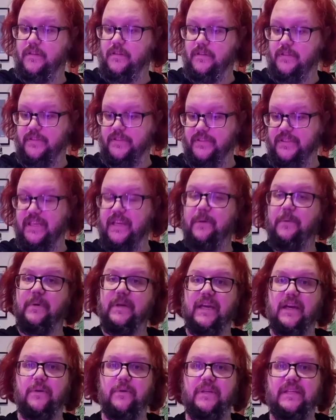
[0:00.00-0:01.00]
So there we
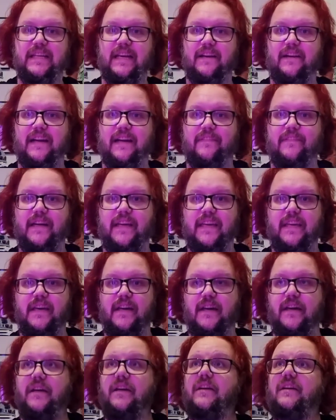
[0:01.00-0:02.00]
go. We now have
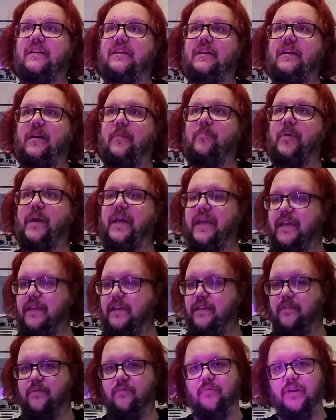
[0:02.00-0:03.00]
a pink
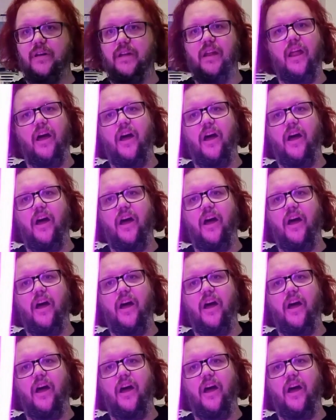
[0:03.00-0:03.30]
one.